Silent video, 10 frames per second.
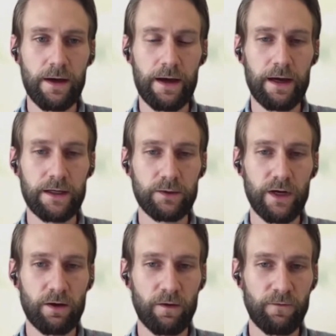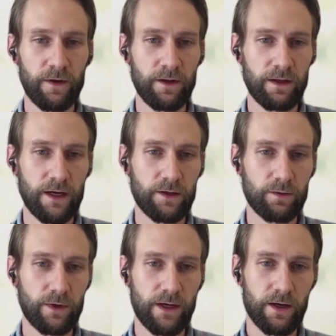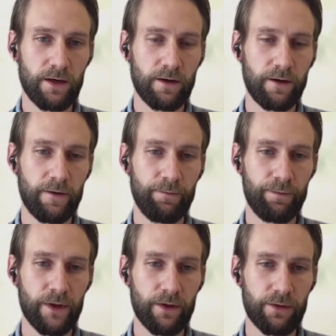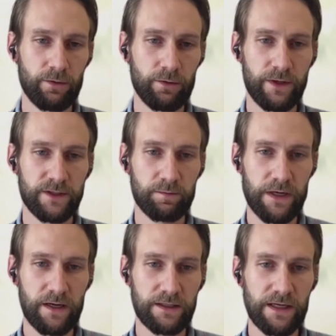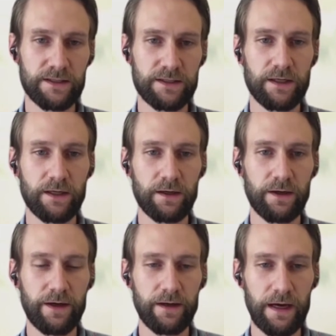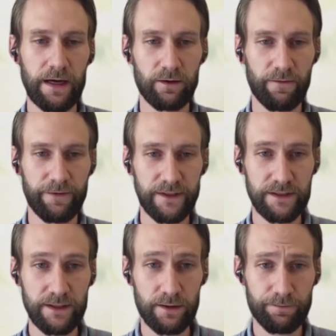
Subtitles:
And we're confident that we are through this beta testing end of this year